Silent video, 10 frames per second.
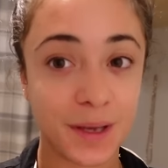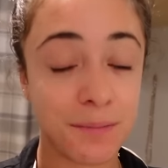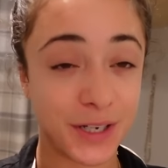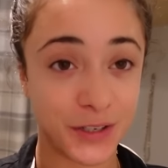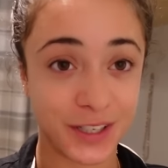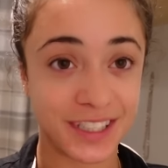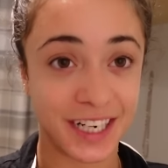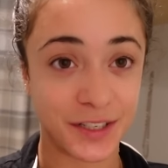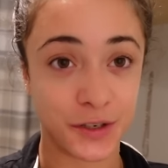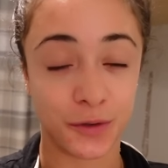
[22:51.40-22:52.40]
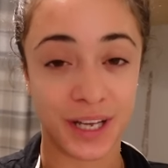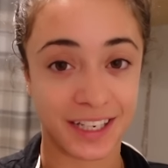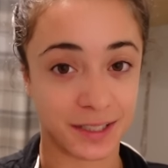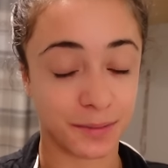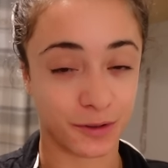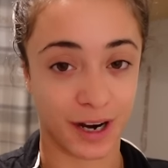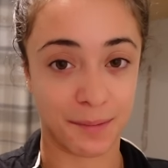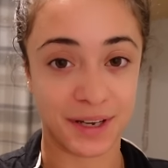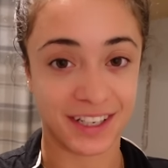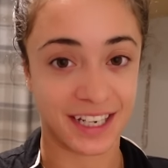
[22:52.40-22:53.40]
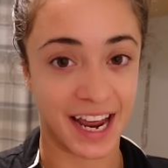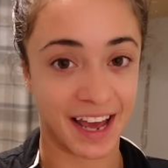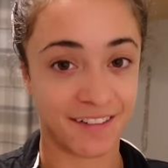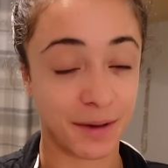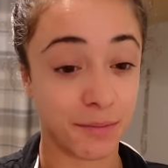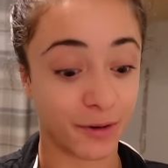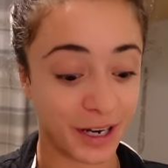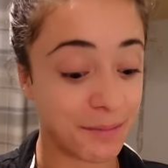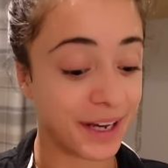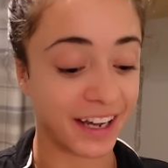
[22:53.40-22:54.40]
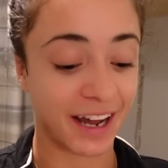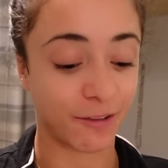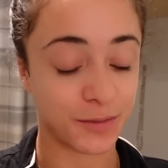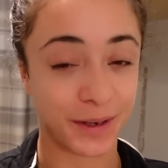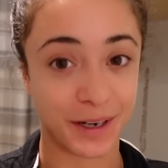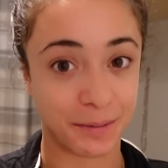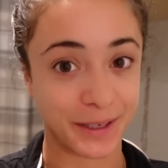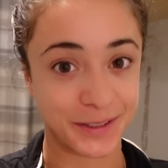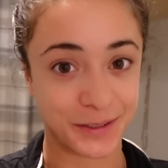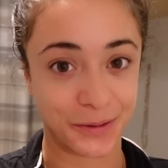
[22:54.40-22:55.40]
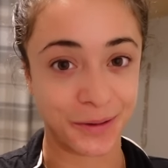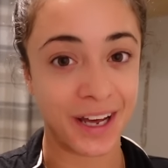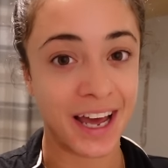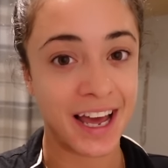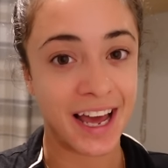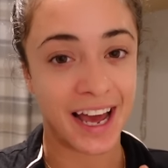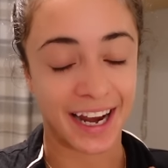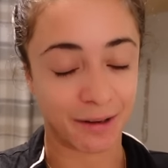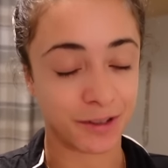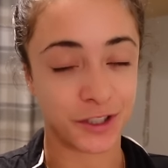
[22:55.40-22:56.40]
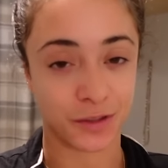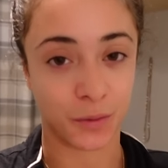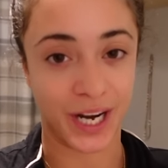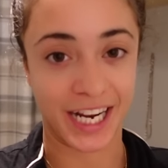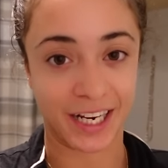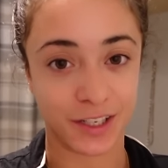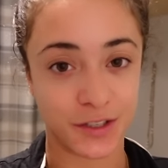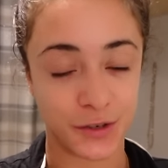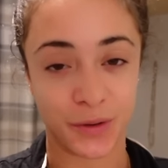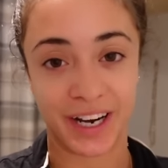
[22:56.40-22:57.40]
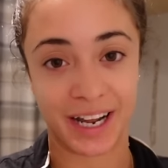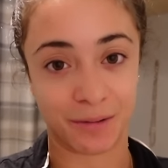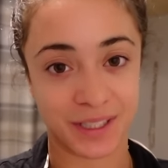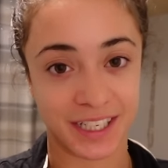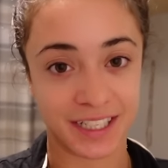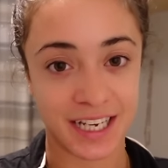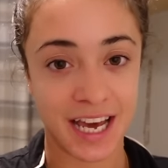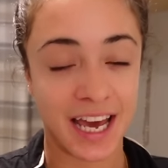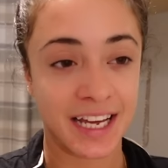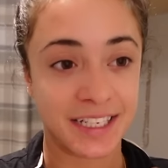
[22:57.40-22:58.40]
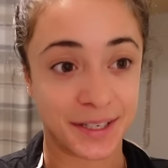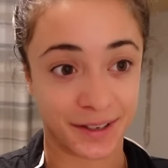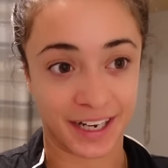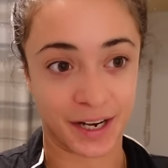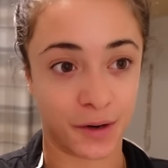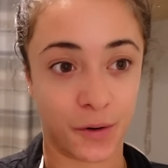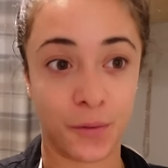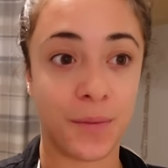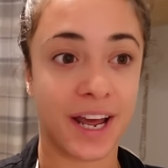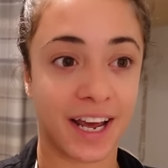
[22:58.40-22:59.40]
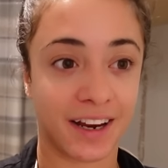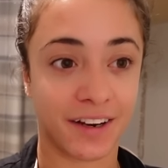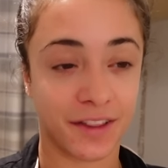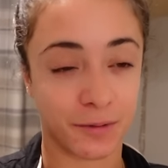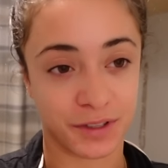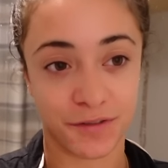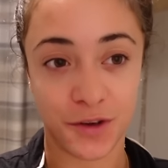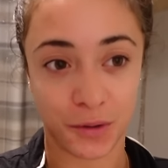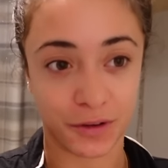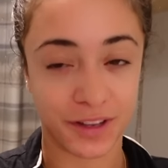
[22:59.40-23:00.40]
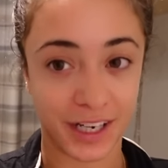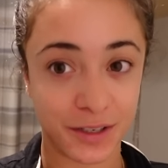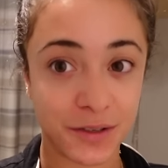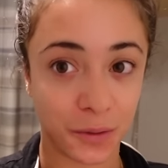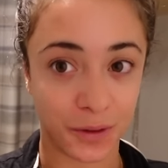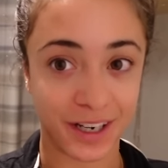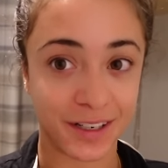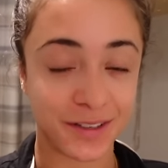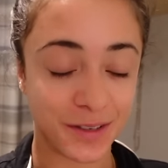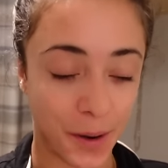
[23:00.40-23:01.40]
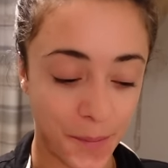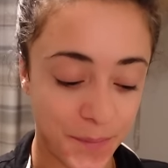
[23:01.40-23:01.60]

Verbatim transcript: Make sure to stay tuned and subscribe because I have a pretty big announcement coming soon and I was just waiting to announce it till I got home and there was a few other things sorted so